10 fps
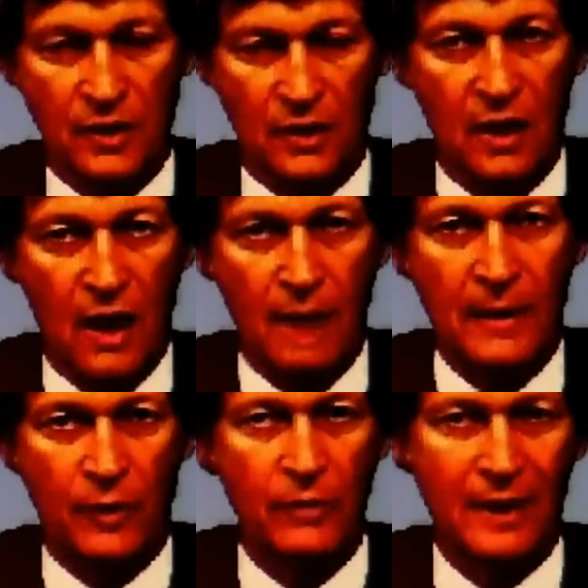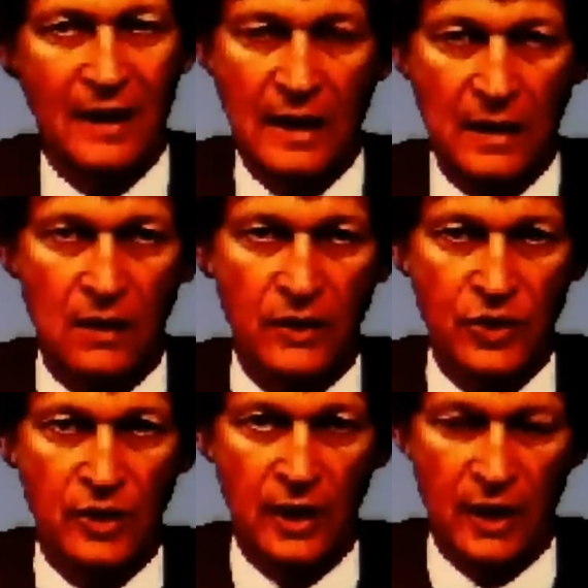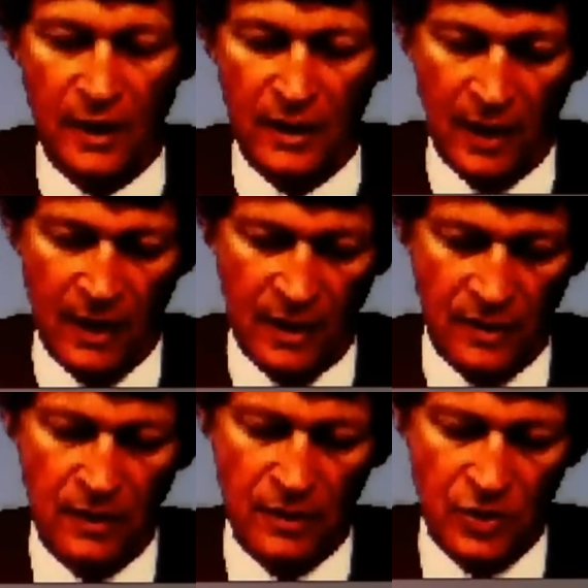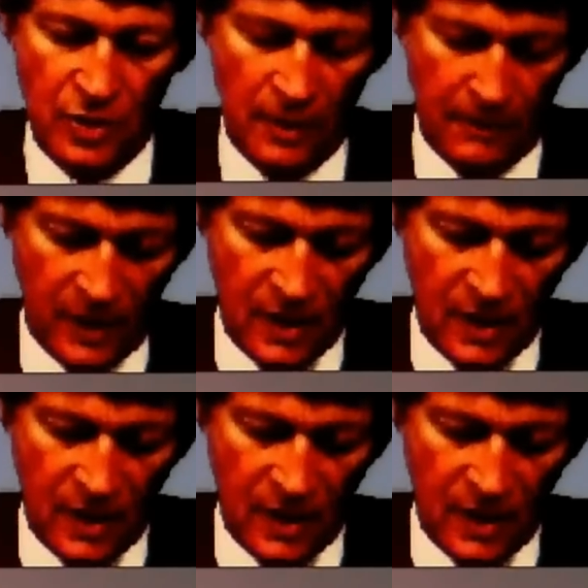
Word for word: in common with mechanical engineering and engineering